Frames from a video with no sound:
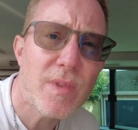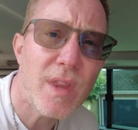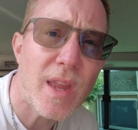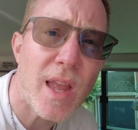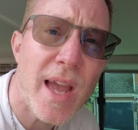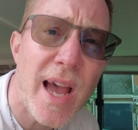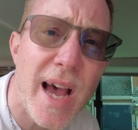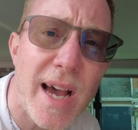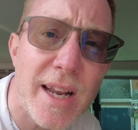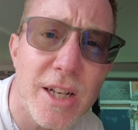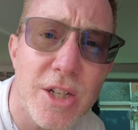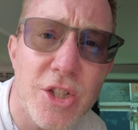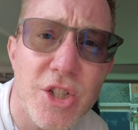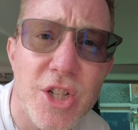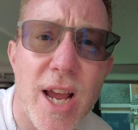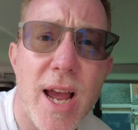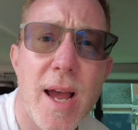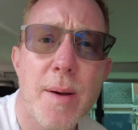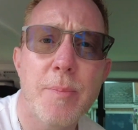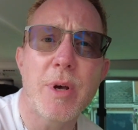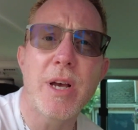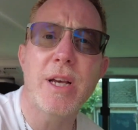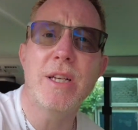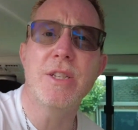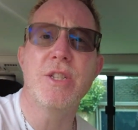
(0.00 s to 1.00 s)
had a
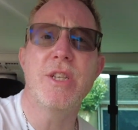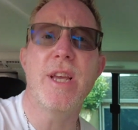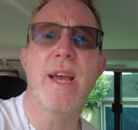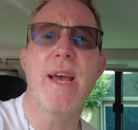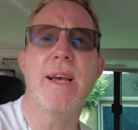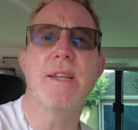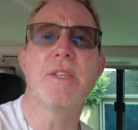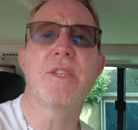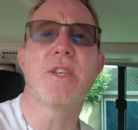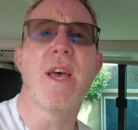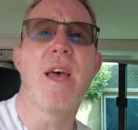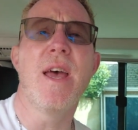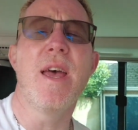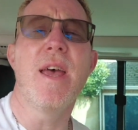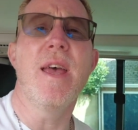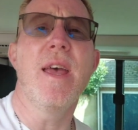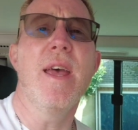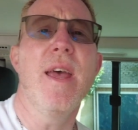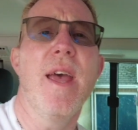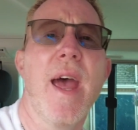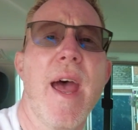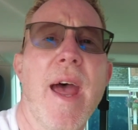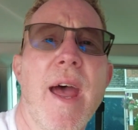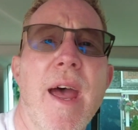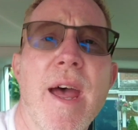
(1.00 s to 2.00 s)
jab as yet,
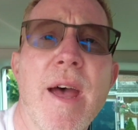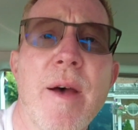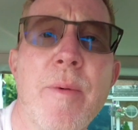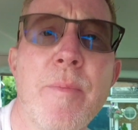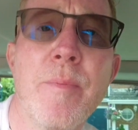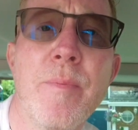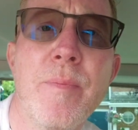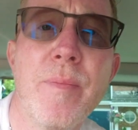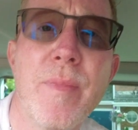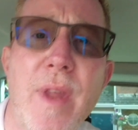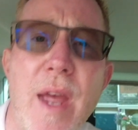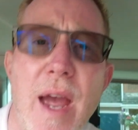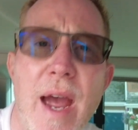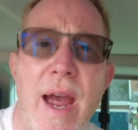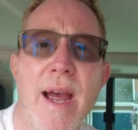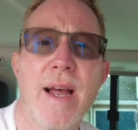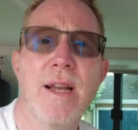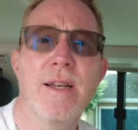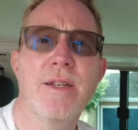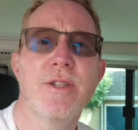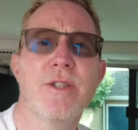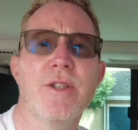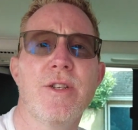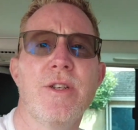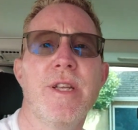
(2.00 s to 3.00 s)
um,
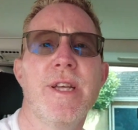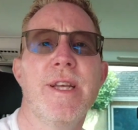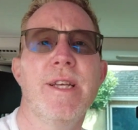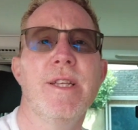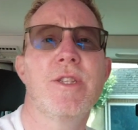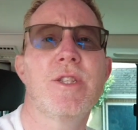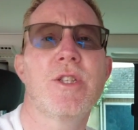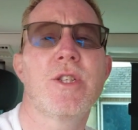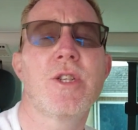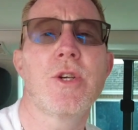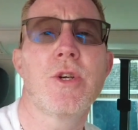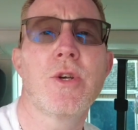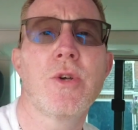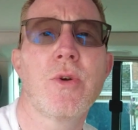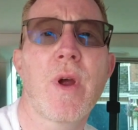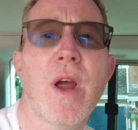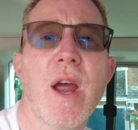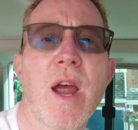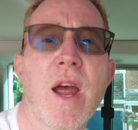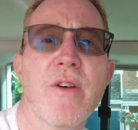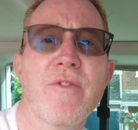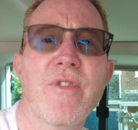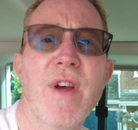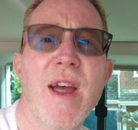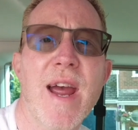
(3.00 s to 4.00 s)
and needs to
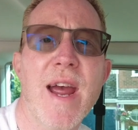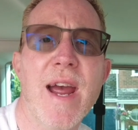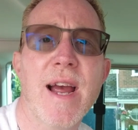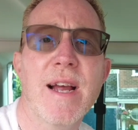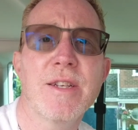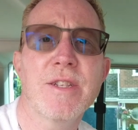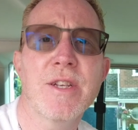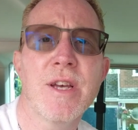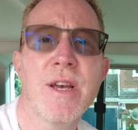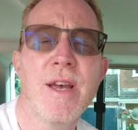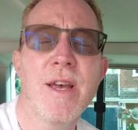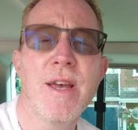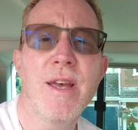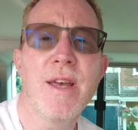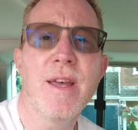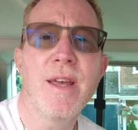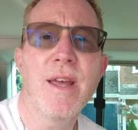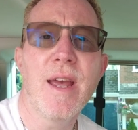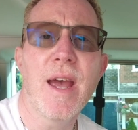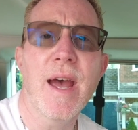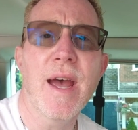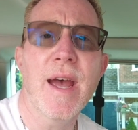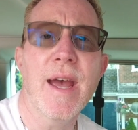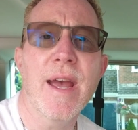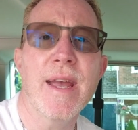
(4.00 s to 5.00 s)
have had
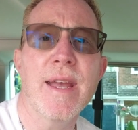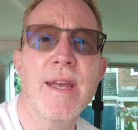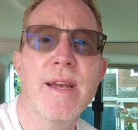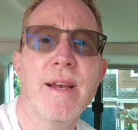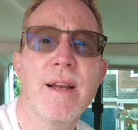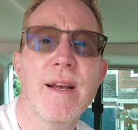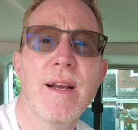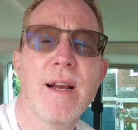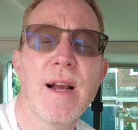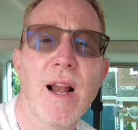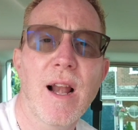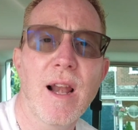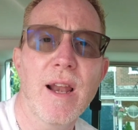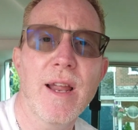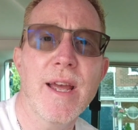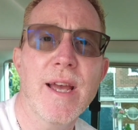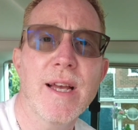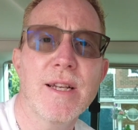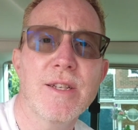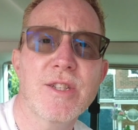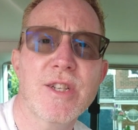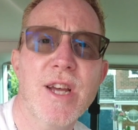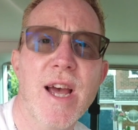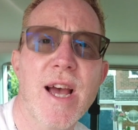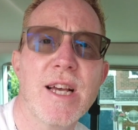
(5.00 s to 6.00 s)
a clear
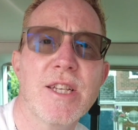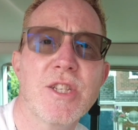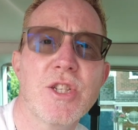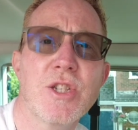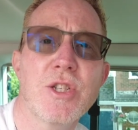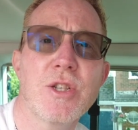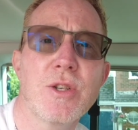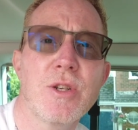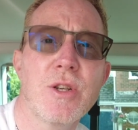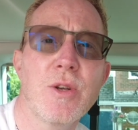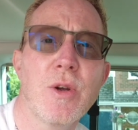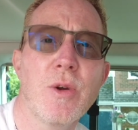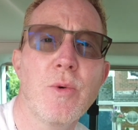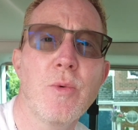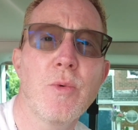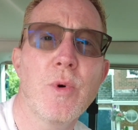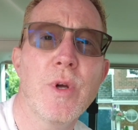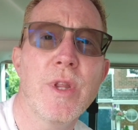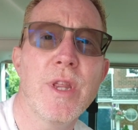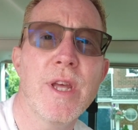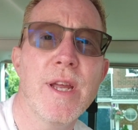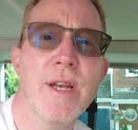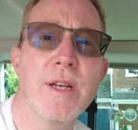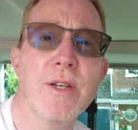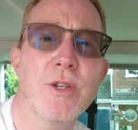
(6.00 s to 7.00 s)
test
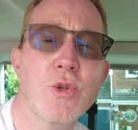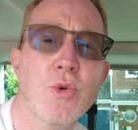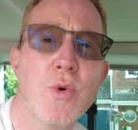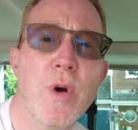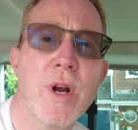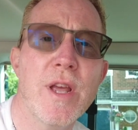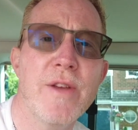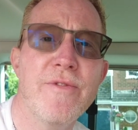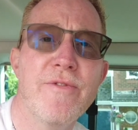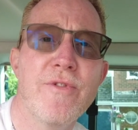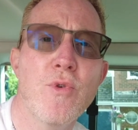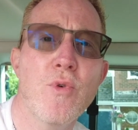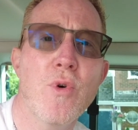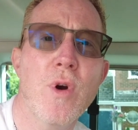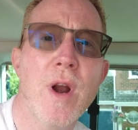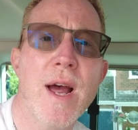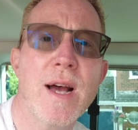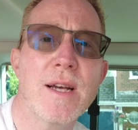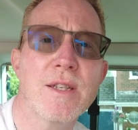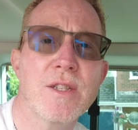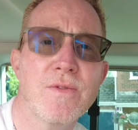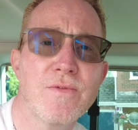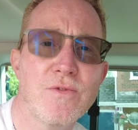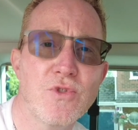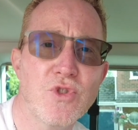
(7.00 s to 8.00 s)
within twenty-four
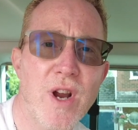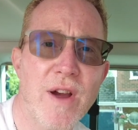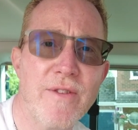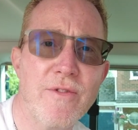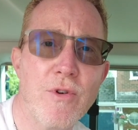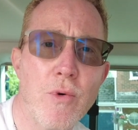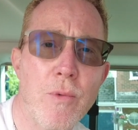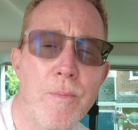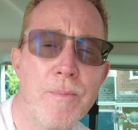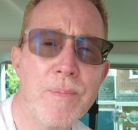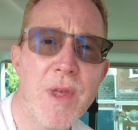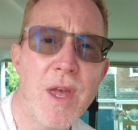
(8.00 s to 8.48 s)
hours of travel.